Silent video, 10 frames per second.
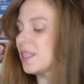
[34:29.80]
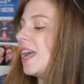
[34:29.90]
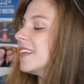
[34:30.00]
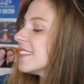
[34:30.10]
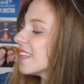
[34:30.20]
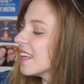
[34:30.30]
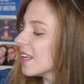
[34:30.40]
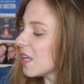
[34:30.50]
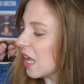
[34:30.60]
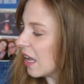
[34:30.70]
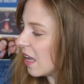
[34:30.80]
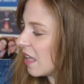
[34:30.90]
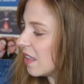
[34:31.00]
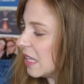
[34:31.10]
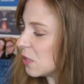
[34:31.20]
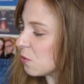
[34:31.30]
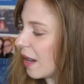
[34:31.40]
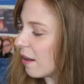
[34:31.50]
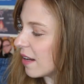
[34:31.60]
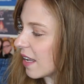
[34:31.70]
sent this
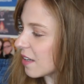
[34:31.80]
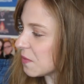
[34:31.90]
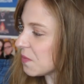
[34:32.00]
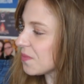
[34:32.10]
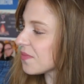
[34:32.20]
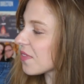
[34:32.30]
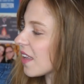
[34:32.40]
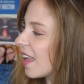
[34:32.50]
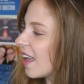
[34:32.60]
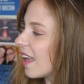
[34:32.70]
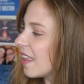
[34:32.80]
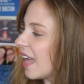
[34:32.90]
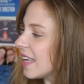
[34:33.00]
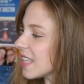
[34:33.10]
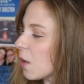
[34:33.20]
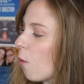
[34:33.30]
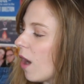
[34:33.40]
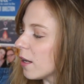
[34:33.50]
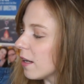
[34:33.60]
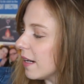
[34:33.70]
rarity that has like
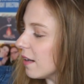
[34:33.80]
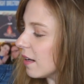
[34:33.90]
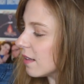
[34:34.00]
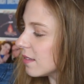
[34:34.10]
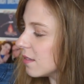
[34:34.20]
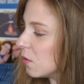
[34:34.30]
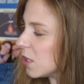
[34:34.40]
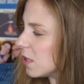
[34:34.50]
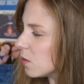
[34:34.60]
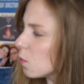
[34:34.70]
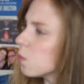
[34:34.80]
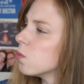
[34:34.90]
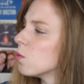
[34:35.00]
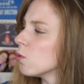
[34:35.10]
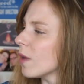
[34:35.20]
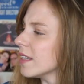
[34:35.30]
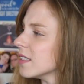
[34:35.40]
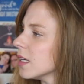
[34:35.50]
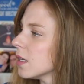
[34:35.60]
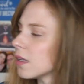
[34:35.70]
water in her. which is
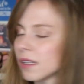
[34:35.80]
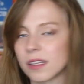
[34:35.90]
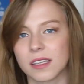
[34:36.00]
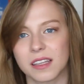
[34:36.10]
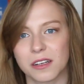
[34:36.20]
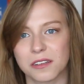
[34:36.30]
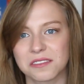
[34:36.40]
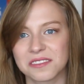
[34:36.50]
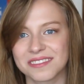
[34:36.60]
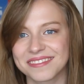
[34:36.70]
crazy. Like little,